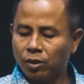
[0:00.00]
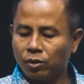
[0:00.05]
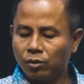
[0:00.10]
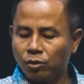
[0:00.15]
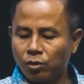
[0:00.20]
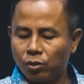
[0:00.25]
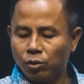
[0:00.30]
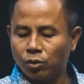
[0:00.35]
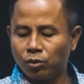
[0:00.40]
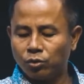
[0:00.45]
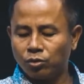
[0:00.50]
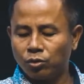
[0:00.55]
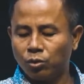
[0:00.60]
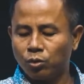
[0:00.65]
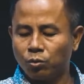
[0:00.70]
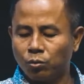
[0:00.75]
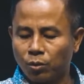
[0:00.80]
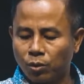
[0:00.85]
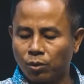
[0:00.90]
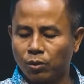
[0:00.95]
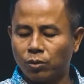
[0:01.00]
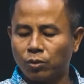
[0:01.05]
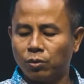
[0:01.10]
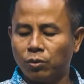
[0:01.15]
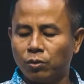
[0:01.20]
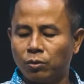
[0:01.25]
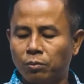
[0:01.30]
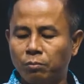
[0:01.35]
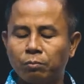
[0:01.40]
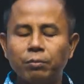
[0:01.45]
those who were
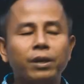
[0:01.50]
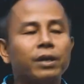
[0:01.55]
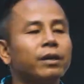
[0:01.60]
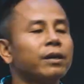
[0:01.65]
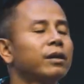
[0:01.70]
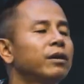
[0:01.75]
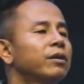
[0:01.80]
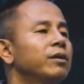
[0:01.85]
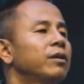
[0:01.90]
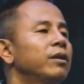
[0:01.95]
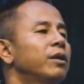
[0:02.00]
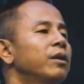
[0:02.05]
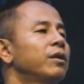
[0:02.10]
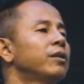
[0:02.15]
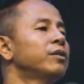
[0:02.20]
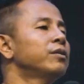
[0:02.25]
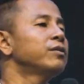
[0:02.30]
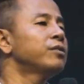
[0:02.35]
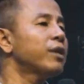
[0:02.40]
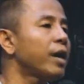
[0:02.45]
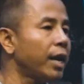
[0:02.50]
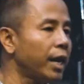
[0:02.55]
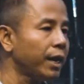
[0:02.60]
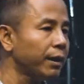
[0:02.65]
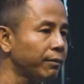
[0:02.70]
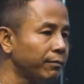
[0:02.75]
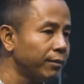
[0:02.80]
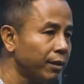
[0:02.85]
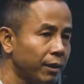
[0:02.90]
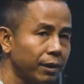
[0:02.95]
being
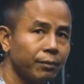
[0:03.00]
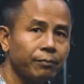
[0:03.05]
saved.